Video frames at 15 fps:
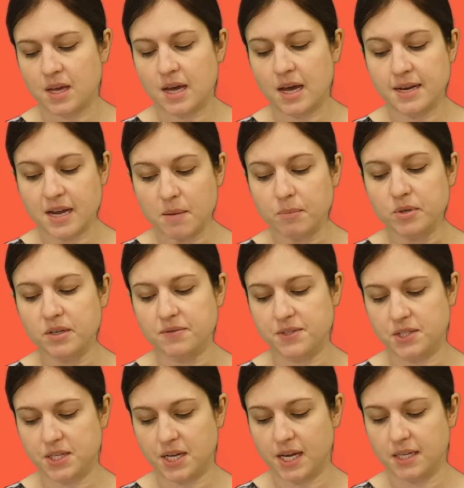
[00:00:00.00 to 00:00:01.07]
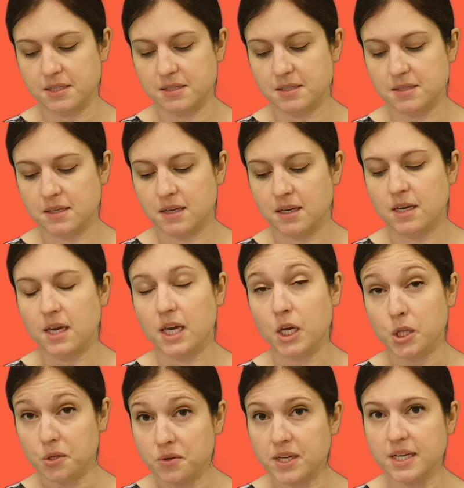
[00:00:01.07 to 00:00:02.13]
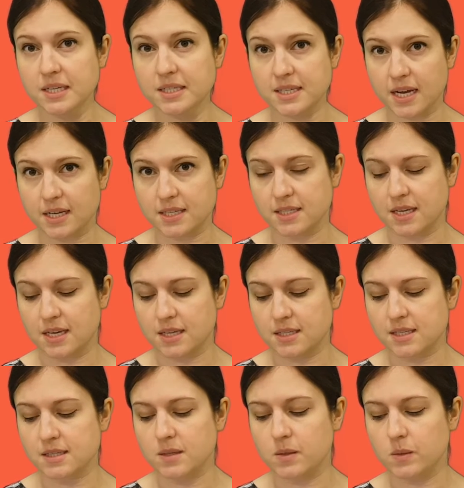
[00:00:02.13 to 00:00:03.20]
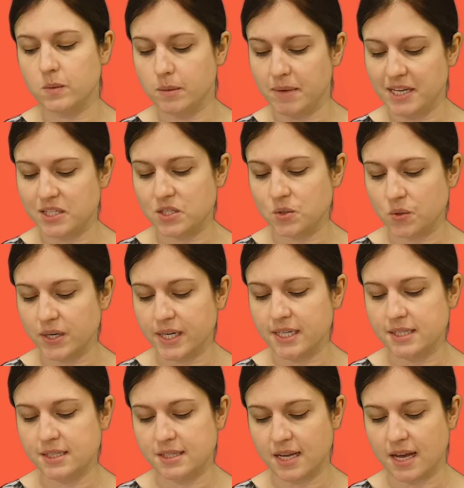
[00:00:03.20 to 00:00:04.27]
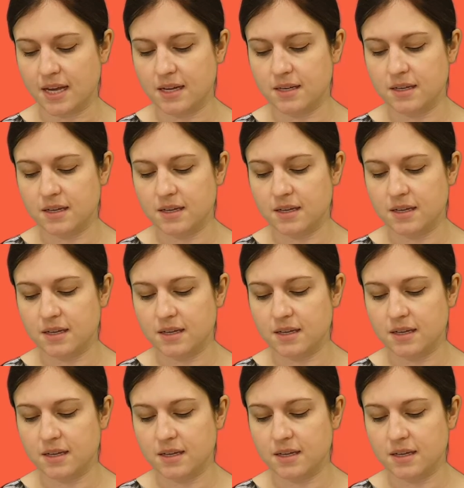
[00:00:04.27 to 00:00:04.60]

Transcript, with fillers: A number of states, including Texas, where my story is set,